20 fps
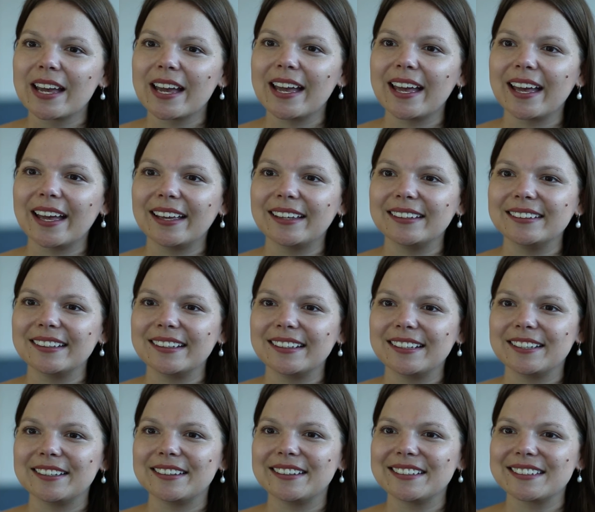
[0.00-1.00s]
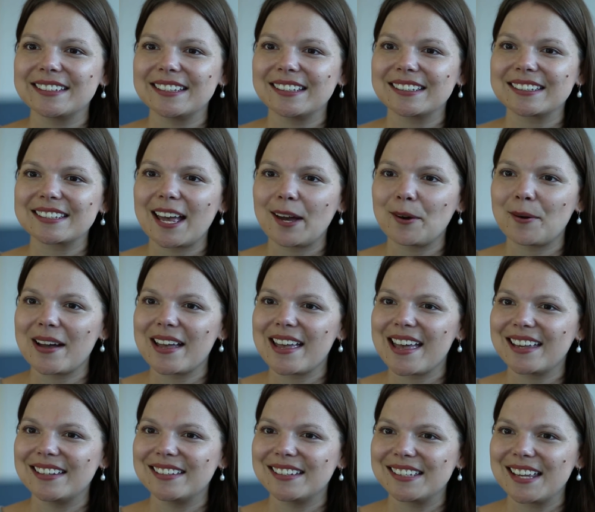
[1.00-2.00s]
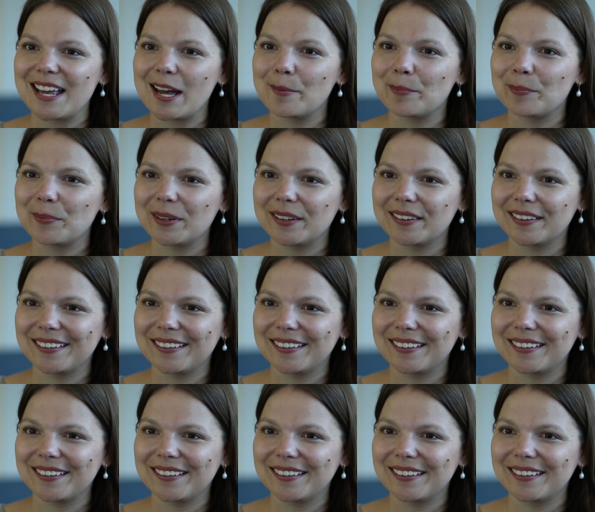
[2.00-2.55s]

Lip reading: And this is how I ended up